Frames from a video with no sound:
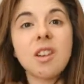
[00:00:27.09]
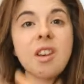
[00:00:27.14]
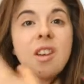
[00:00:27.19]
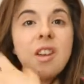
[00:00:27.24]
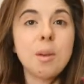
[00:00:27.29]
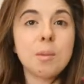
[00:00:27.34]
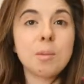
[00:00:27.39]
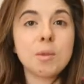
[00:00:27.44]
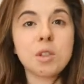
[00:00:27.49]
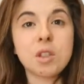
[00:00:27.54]

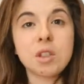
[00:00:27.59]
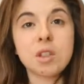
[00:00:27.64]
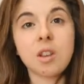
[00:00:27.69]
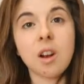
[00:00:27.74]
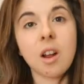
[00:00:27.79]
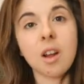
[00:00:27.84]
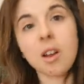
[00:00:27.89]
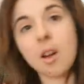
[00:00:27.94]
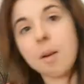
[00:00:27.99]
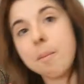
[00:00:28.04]
it was just
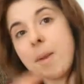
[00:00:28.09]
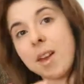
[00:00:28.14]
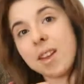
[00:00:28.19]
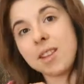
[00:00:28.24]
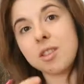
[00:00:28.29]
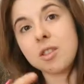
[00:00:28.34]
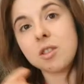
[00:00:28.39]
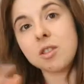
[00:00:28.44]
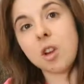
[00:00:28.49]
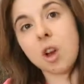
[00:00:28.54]
like a
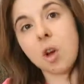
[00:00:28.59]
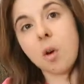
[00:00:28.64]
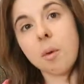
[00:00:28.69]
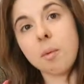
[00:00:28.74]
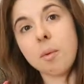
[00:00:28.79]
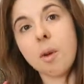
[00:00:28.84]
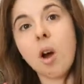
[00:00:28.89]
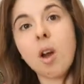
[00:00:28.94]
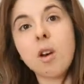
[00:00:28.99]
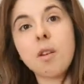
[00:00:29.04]
mess. So
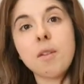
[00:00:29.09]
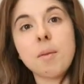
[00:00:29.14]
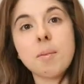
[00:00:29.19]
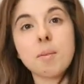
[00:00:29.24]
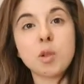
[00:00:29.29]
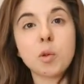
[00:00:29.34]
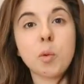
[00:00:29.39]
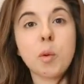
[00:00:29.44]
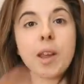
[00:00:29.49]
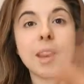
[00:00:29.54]
I'm kind of in
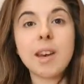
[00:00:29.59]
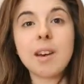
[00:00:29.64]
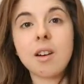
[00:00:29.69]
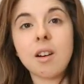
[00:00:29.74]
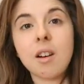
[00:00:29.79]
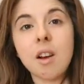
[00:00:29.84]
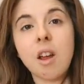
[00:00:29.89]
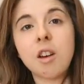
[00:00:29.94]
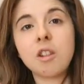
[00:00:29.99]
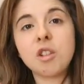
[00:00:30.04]
between
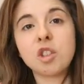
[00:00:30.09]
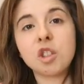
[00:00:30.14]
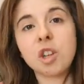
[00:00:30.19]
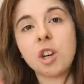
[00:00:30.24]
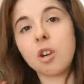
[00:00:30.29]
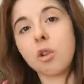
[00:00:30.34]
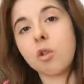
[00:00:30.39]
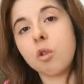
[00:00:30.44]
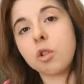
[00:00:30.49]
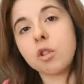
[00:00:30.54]
lunch
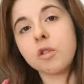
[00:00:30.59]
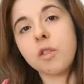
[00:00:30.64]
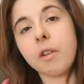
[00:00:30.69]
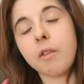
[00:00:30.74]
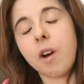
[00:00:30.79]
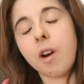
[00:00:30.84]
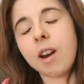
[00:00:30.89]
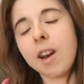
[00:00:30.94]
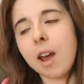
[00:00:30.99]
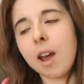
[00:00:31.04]
and
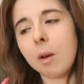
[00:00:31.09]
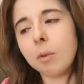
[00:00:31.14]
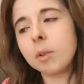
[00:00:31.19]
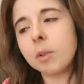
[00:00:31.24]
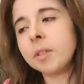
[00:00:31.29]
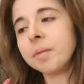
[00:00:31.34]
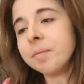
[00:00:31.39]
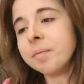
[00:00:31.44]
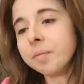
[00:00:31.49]
CrossFit right now.